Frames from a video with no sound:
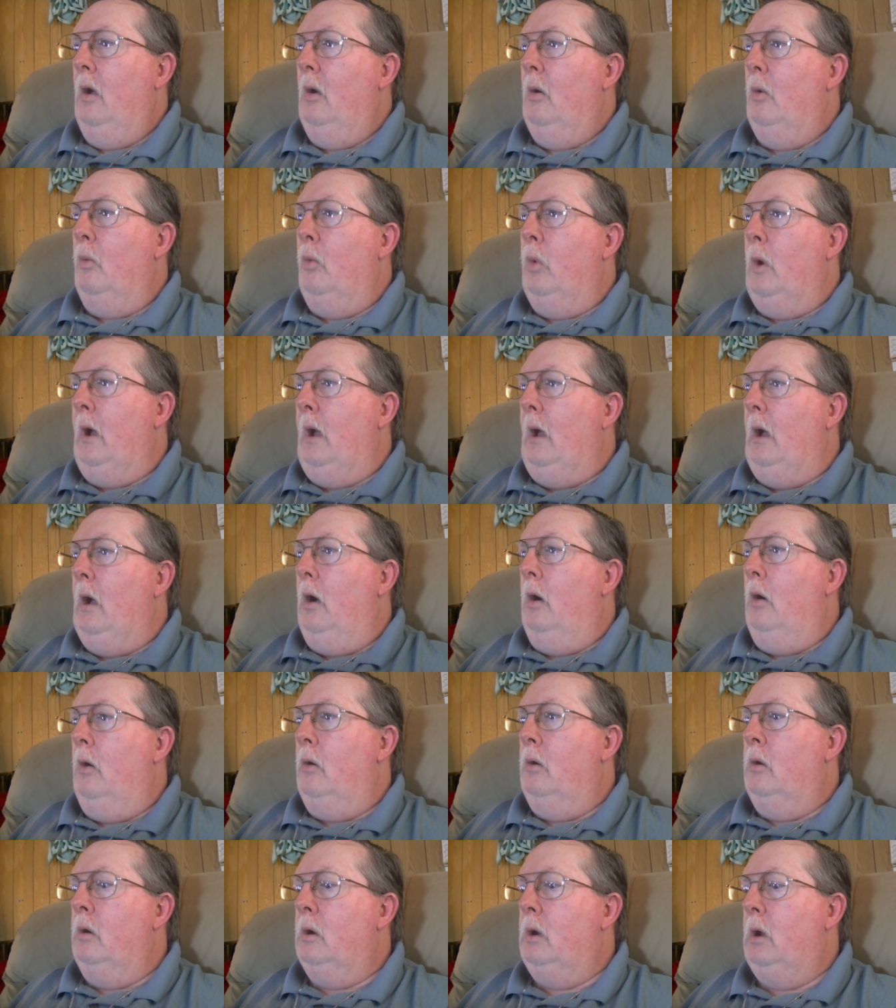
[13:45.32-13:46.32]

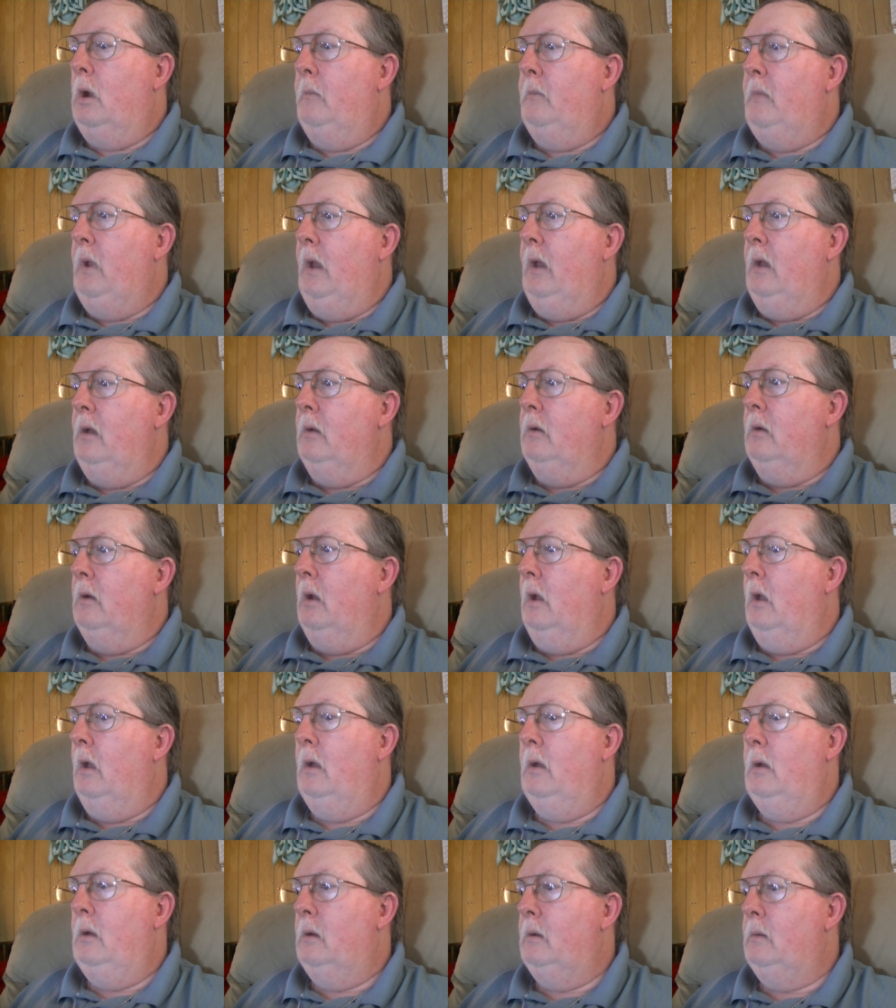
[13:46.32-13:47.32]
Wow, I mean,
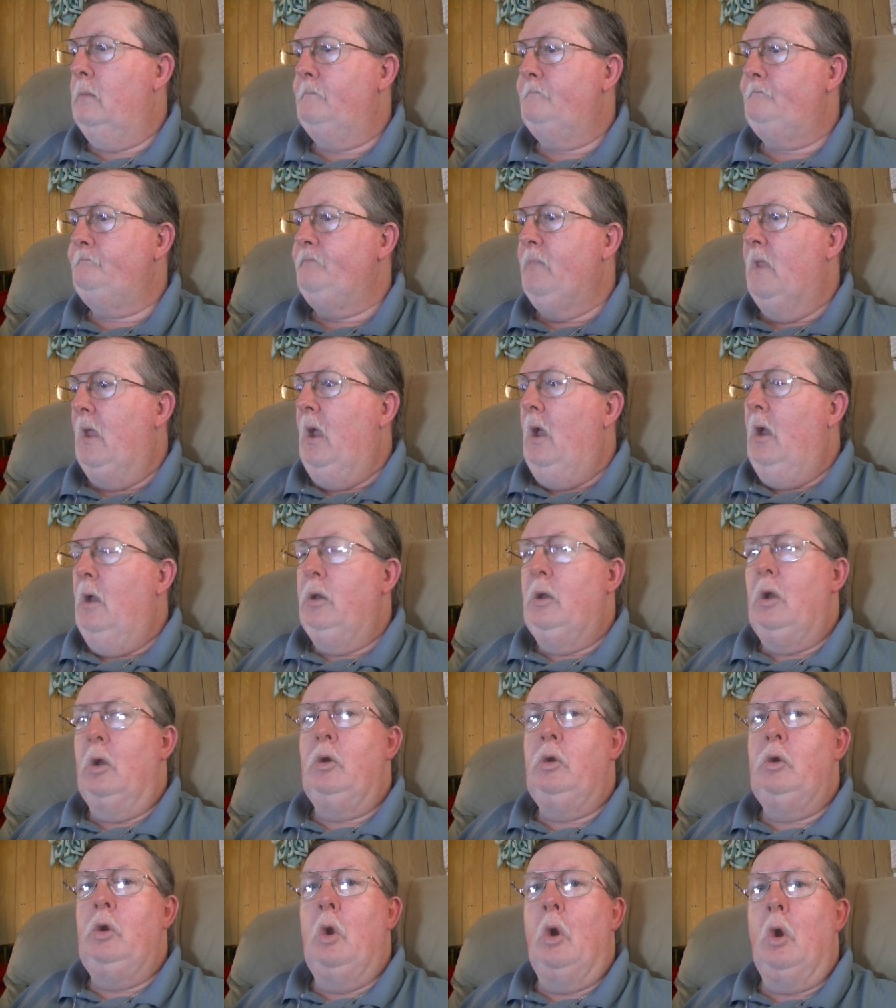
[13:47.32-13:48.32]
the
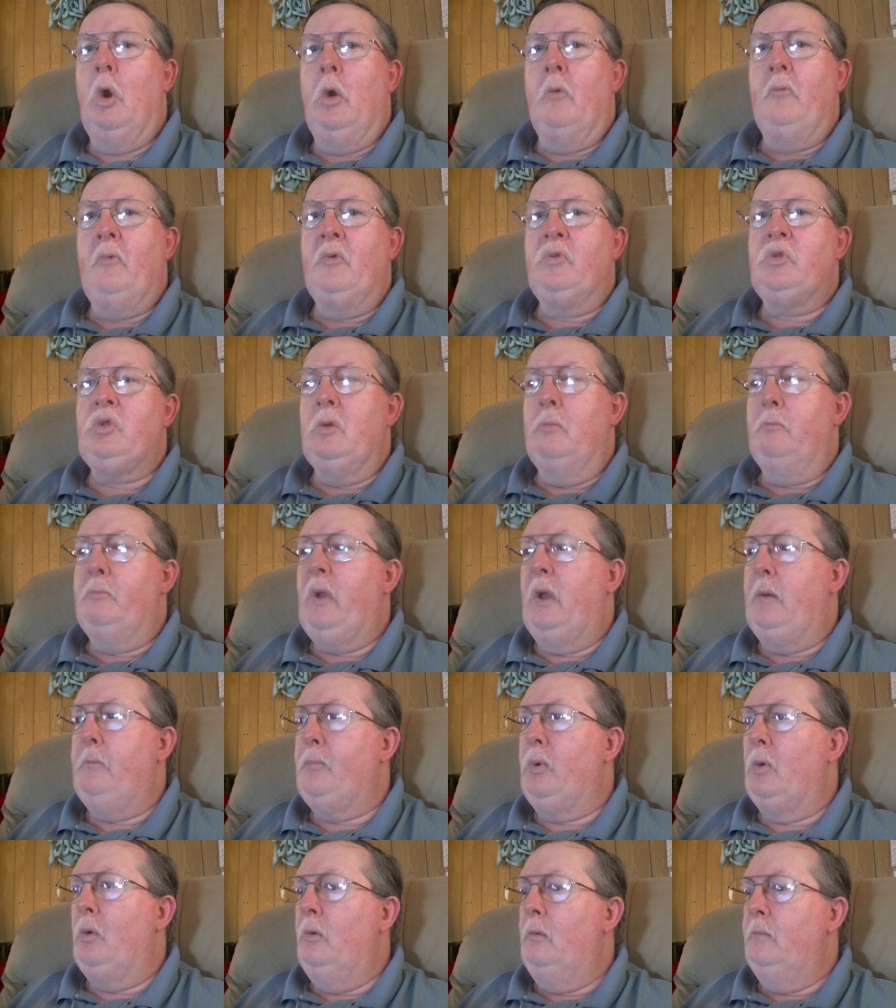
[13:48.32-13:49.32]
nerve of some
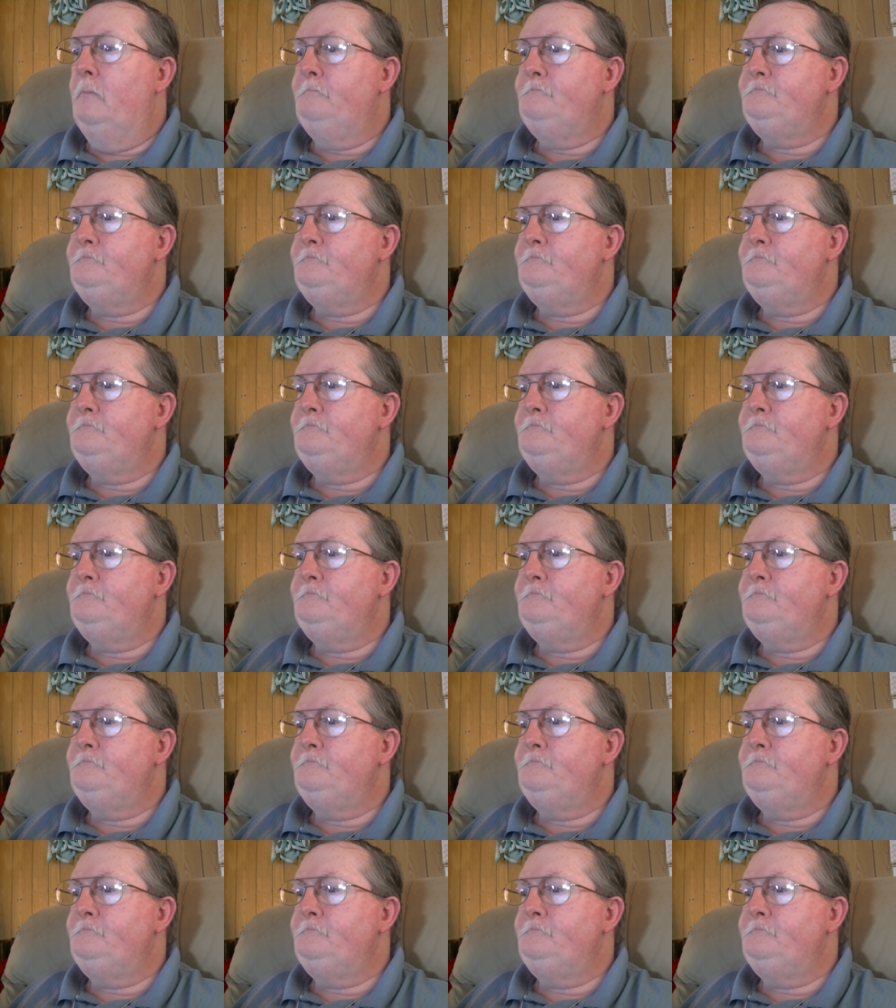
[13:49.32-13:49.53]
people.